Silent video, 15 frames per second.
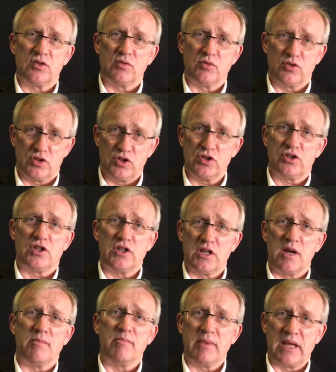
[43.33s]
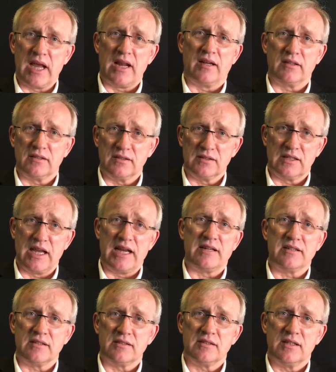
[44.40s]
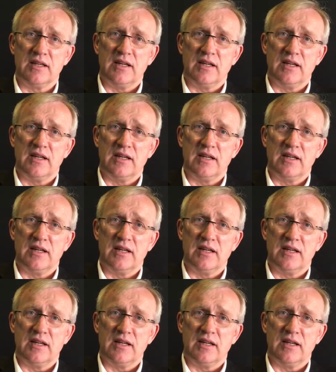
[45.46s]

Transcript: it was just a dumb mechanical gadget.